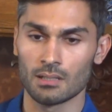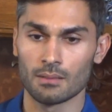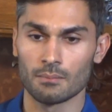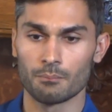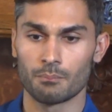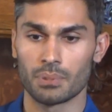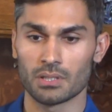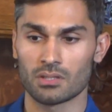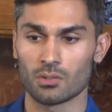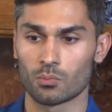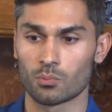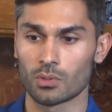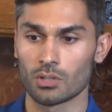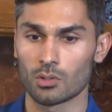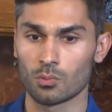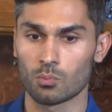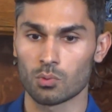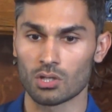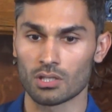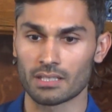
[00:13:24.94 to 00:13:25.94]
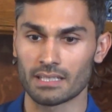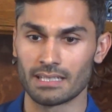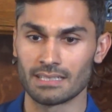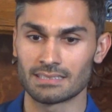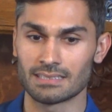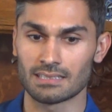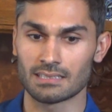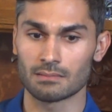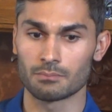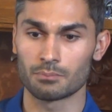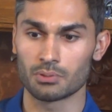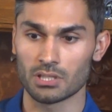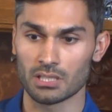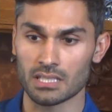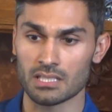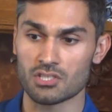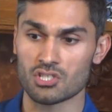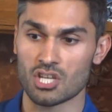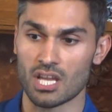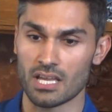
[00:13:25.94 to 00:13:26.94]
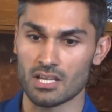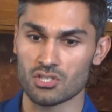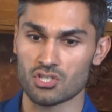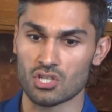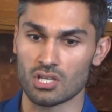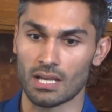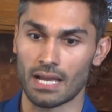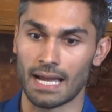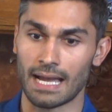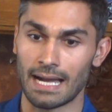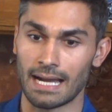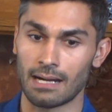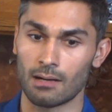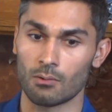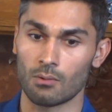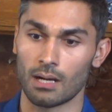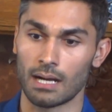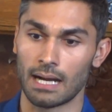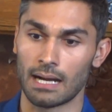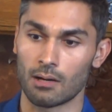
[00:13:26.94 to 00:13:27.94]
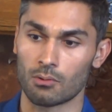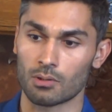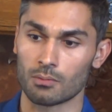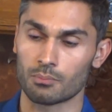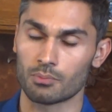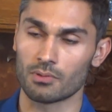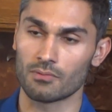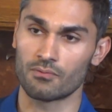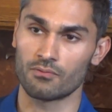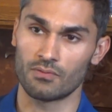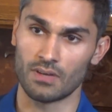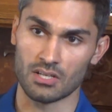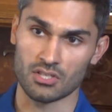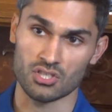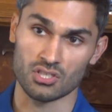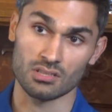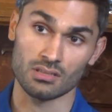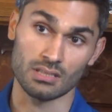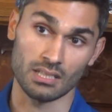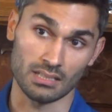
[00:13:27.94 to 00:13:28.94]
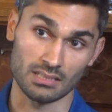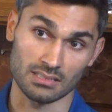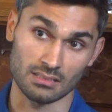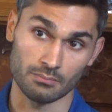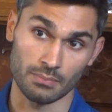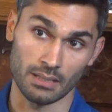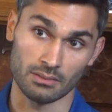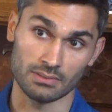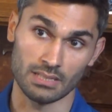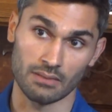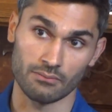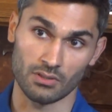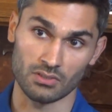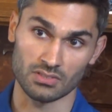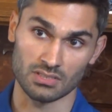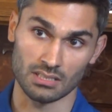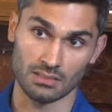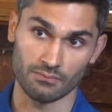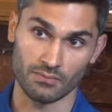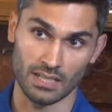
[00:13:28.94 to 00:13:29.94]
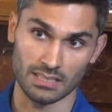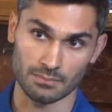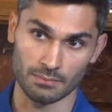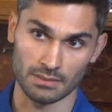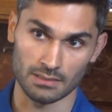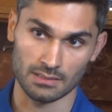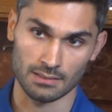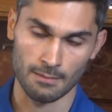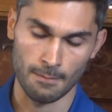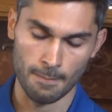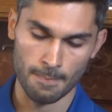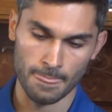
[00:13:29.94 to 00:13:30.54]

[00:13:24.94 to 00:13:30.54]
But the real work is in completely changing how our profession thinks about diversity investments.